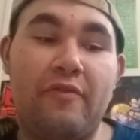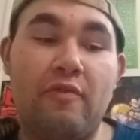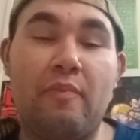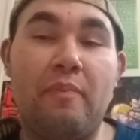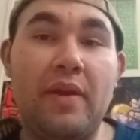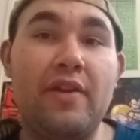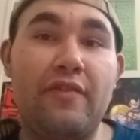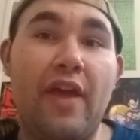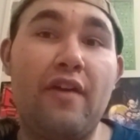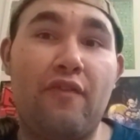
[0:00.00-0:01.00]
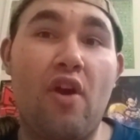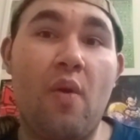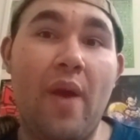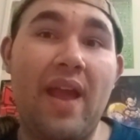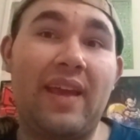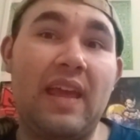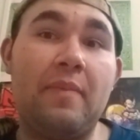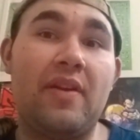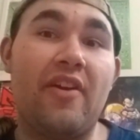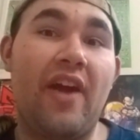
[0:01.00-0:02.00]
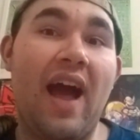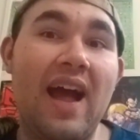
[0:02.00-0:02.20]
for being that far away and keeping her